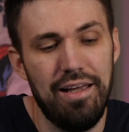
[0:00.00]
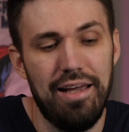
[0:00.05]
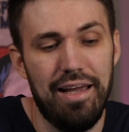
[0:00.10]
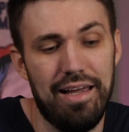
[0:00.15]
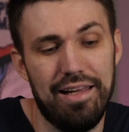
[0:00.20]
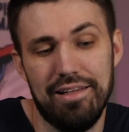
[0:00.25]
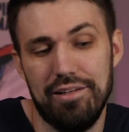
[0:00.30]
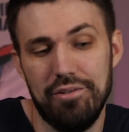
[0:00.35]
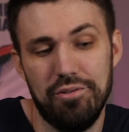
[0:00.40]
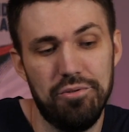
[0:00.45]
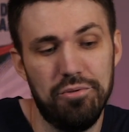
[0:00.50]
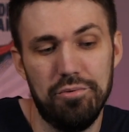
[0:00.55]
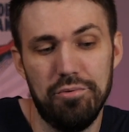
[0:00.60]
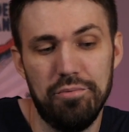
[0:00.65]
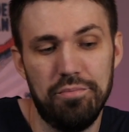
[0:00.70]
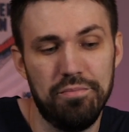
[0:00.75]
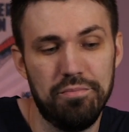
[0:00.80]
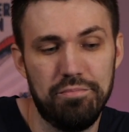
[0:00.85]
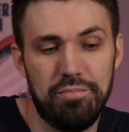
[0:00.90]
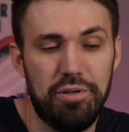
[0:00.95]
and
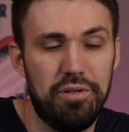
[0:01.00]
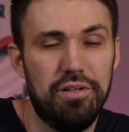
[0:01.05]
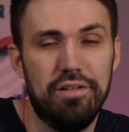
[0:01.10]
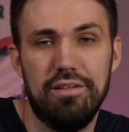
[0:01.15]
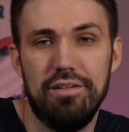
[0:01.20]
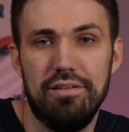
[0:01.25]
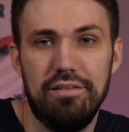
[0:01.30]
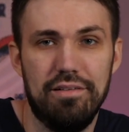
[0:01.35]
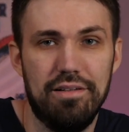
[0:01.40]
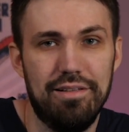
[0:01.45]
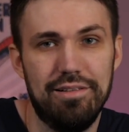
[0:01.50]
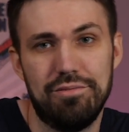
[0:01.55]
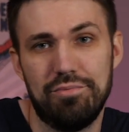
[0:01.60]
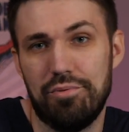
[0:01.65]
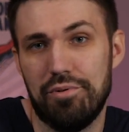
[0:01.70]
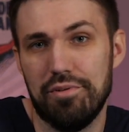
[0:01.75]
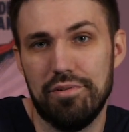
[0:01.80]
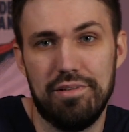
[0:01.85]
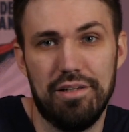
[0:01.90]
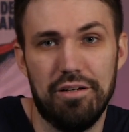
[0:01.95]
you put it's
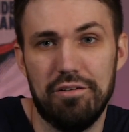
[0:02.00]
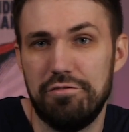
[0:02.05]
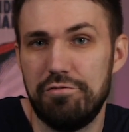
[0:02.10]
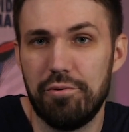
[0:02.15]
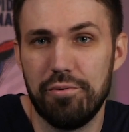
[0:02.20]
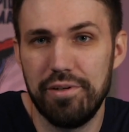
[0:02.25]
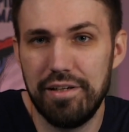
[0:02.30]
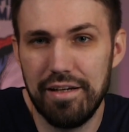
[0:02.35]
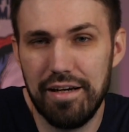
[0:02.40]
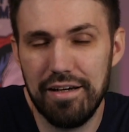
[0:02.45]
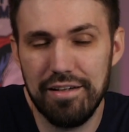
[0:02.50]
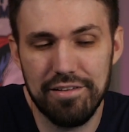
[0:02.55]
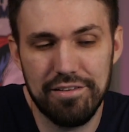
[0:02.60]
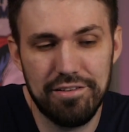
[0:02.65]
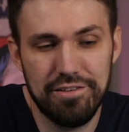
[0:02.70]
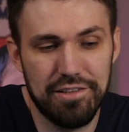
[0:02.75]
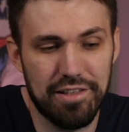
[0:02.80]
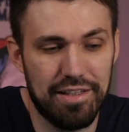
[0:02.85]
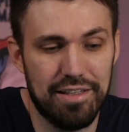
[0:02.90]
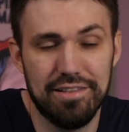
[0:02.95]
worth,
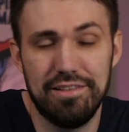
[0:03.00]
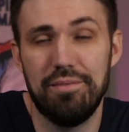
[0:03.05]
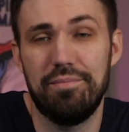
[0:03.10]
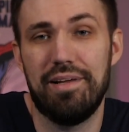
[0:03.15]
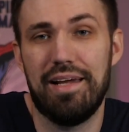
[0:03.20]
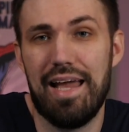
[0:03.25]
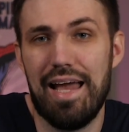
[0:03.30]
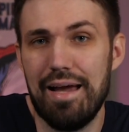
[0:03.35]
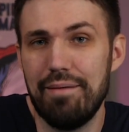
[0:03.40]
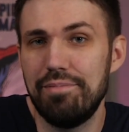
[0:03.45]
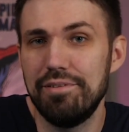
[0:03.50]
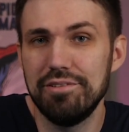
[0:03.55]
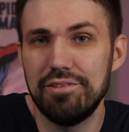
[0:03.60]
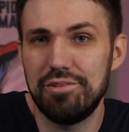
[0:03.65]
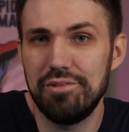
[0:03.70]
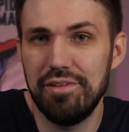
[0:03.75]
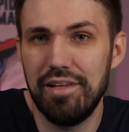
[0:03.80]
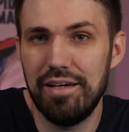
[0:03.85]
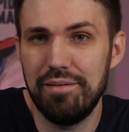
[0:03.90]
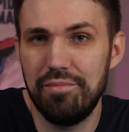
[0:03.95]
$40 and then something happens
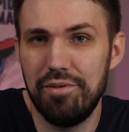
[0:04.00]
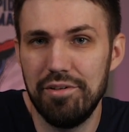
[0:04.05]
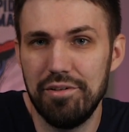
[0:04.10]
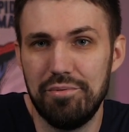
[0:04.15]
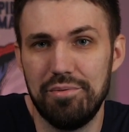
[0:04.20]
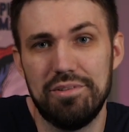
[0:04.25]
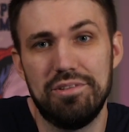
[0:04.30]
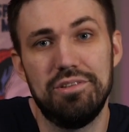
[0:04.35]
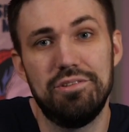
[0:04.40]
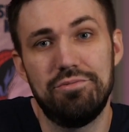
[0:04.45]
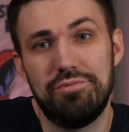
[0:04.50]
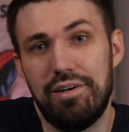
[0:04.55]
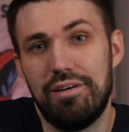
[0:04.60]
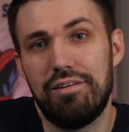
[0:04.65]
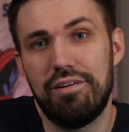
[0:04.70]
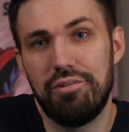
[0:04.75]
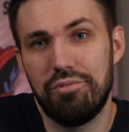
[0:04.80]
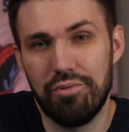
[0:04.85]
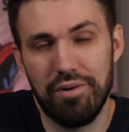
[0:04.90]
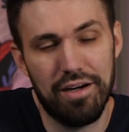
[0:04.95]
to that book, which is
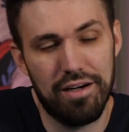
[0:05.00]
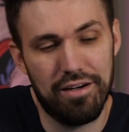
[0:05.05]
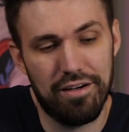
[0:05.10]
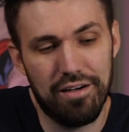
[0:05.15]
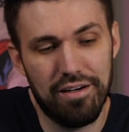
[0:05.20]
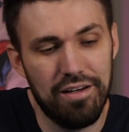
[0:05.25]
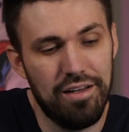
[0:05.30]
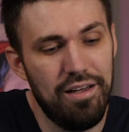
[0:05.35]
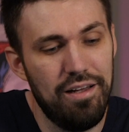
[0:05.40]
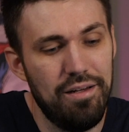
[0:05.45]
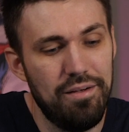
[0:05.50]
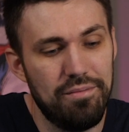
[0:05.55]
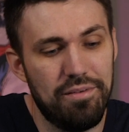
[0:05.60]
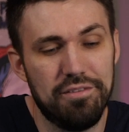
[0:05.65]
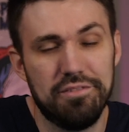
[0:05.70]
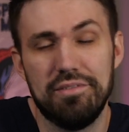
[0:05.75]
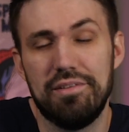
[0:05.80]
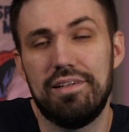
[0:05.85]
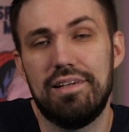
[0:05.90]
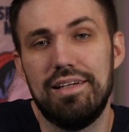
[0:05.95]
very rare, but
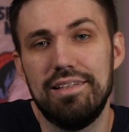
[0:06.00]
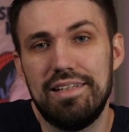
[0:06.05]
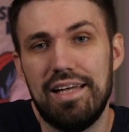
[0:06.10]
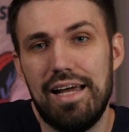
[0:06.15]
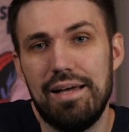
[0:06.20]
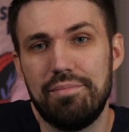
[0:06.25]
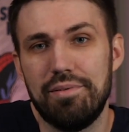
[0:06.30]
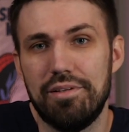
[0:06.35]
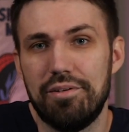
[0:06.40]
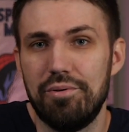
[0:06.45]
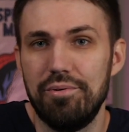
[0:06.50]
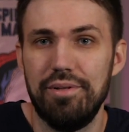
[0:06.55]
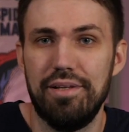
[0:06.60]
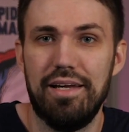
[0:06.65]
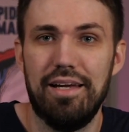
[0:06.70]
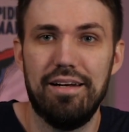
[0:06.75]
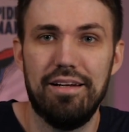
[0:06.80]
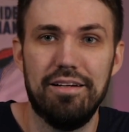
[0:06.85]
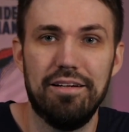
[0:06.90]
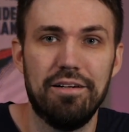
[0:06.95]
if something does happen, they're only
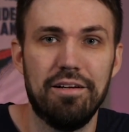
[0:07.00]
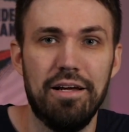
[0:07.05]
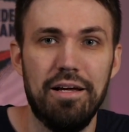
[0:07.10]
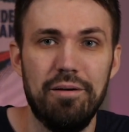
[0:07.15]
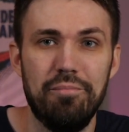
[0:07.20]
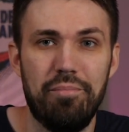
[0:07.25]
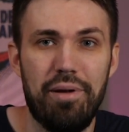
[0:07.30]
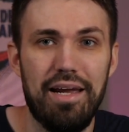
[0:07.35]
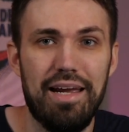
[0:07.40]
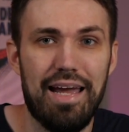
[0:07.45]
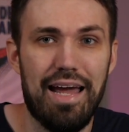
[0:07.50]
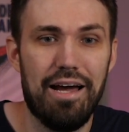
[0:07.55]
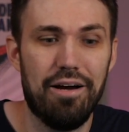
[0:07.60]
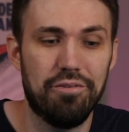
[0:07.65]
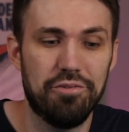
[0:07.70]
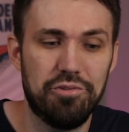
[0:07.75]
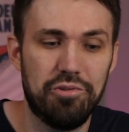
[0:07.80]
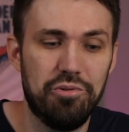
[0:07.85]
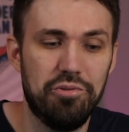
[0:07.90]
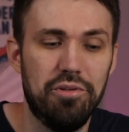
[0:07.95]
gonna pay
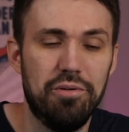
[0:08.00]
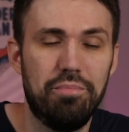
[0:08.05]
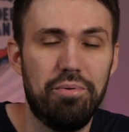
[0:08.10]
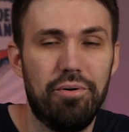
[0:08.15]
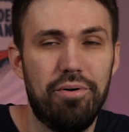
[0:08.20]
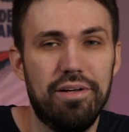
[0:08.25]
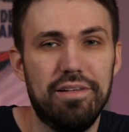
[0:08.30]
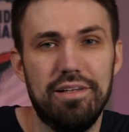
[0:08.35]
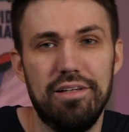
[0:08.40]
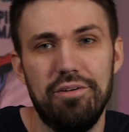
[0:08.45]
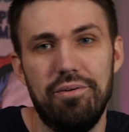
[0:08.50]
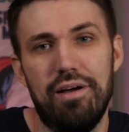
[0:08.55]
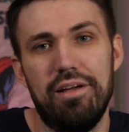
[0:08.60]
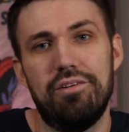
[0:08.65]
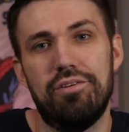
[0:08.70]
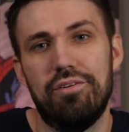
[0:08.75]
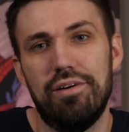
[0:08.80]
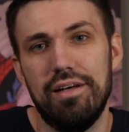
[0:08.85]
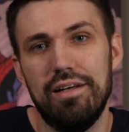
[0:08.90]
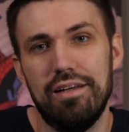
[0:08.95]
out to the point that you
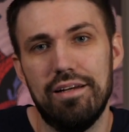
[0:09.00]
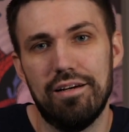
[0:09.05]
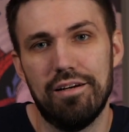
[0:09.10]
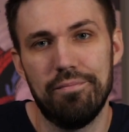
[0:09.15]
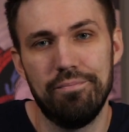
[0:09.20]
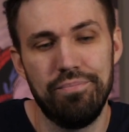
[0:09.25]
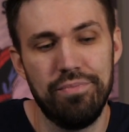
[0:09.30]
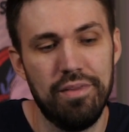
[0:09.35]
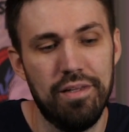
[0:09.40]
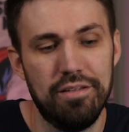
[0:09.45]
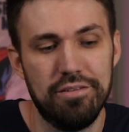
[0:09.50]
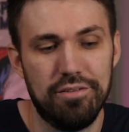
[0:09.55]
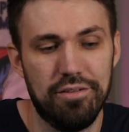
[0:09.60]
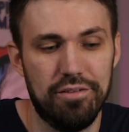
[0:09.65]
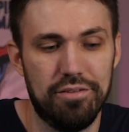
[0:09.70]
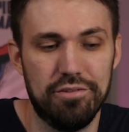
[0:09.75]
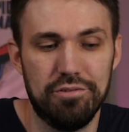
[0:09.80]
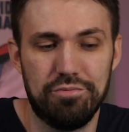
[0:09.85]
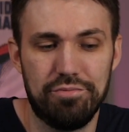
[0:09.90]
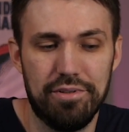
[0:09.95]
enter in here. So
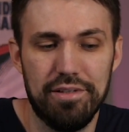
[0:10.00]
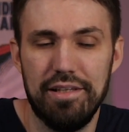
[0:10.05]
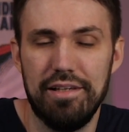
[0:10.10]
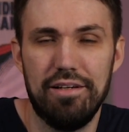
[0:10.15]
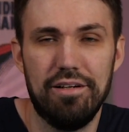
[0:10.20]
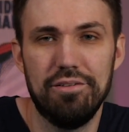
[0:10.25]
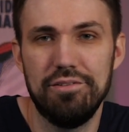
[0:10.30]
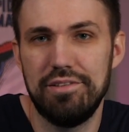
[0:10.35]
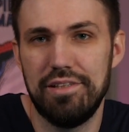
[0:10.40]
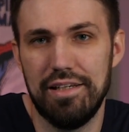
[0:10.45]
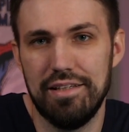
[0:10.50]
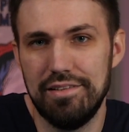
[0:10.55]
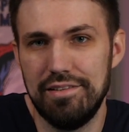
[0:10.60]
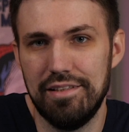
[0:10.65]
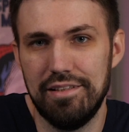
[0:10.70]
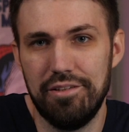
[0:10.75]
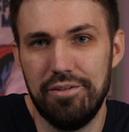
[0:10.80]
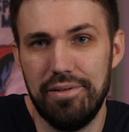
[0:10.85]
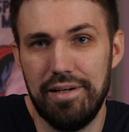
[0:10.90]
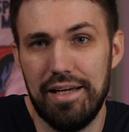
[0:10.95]
there's really no sense
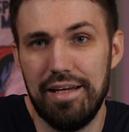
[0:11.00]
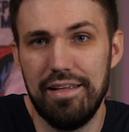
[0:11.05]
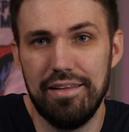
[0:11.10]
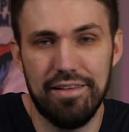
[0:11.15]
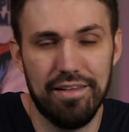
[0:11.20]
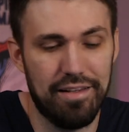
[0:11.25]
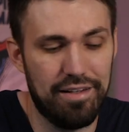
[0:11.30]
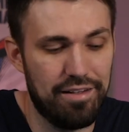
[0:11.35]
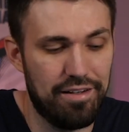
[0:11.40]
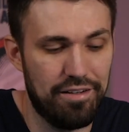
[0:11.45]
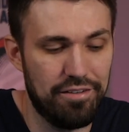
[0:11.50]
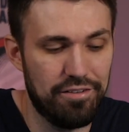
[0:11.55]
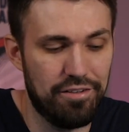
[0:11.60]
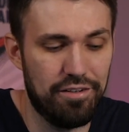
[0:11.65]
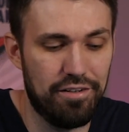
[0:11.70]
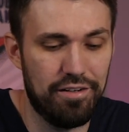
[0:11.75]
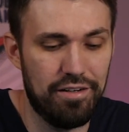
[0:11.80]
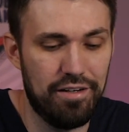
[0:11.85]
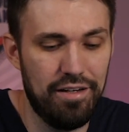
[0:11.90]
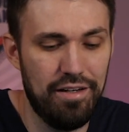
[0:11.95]
in doing anything
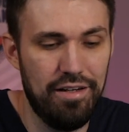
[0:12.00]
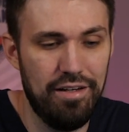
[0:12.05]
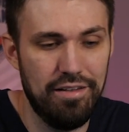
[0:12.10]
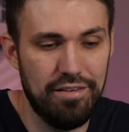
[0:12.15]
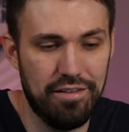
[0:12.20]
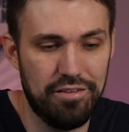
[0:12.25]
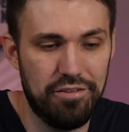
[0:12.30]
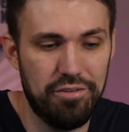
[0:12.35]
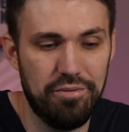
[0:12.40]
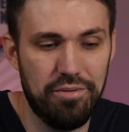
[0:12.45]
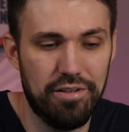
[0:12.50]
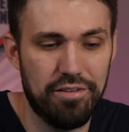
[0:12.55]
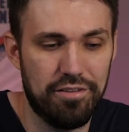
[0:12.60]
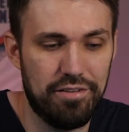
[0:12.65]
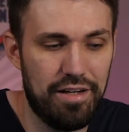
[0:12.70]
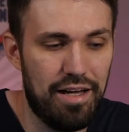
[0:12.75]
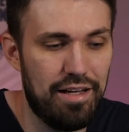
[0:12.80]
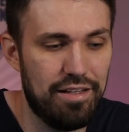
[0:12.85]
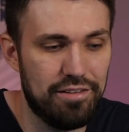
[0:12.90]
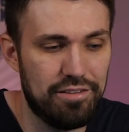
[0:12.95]
under the
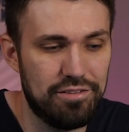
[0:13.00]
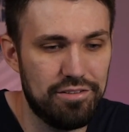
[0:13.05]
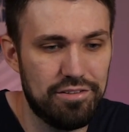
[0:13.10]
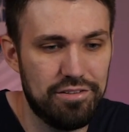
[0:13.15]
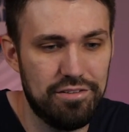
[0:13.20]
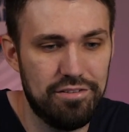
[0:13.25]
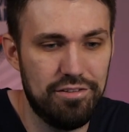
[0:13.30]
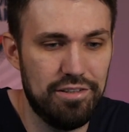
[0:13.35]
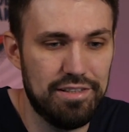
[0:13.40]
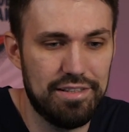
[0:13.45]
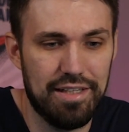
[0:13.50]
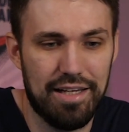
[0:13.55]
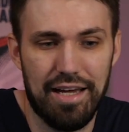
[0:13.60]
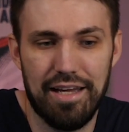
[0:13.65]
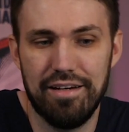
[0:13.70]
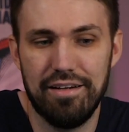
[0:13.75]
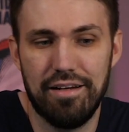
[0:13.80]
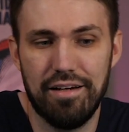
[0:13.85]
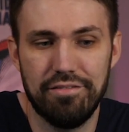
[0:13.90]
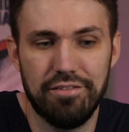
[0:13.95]
$200 just to
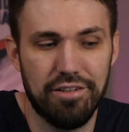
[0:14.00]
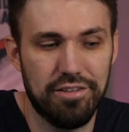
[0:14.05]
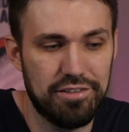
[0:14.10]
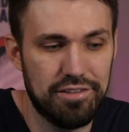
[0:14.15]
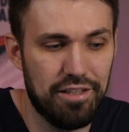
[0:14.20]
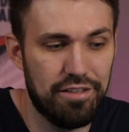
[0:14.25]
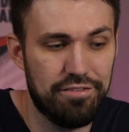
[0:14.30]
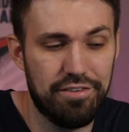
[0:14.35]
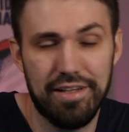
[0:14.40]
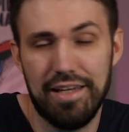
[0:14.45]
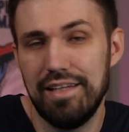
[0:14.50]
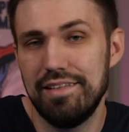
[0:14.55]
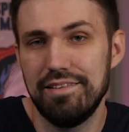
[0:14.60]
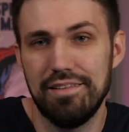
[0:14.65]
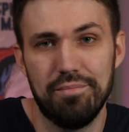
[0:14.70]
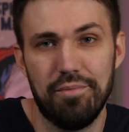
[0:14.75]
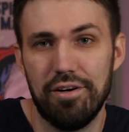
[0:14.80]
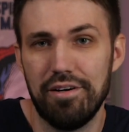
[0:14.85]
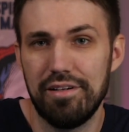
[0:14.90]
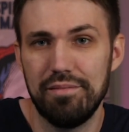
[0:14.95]
kind of cover yourself in case
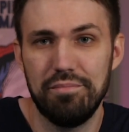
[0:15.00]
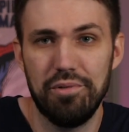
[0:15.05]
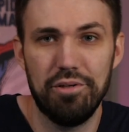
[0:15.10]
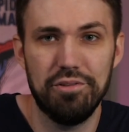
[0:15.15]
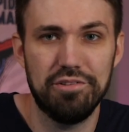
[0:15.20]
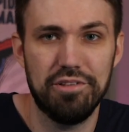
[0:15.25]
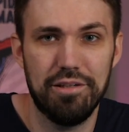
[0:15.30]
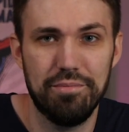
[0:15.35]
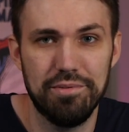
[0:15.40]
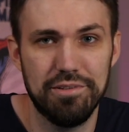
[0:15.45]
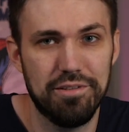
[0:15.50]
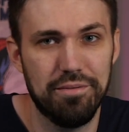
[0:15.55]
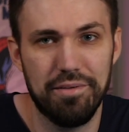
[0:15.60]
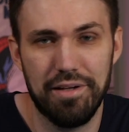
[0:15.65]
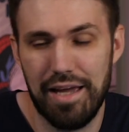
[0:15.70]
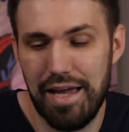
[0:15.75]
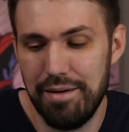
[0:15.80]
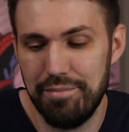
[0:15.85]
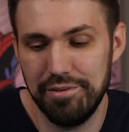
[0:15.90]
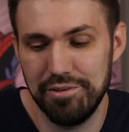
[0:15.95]
the market blows up and
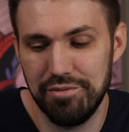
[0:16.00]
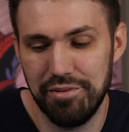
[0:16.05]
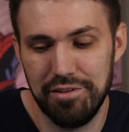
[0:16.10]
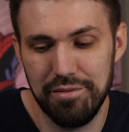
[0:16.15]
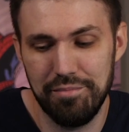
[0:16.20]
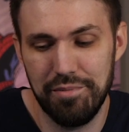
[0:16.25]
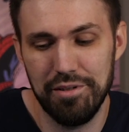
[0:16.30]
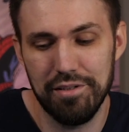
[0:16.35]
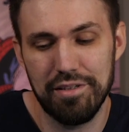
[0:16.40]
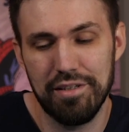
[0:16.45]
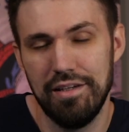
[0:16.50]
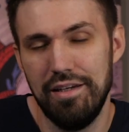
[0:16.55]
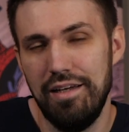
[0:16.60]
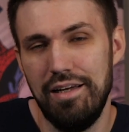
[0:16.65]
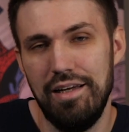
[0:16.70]
something happens with the book.